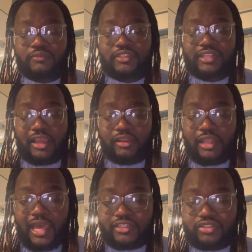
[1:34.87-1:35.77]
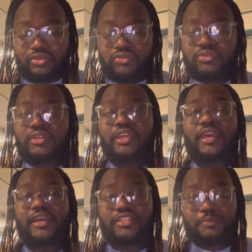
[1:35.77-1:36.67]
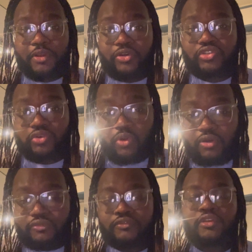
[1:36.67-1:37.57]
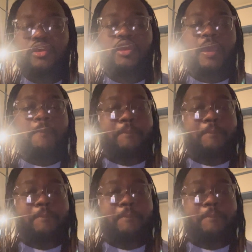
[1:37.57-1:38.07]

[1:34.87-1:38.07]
psychological, and spiritual growth.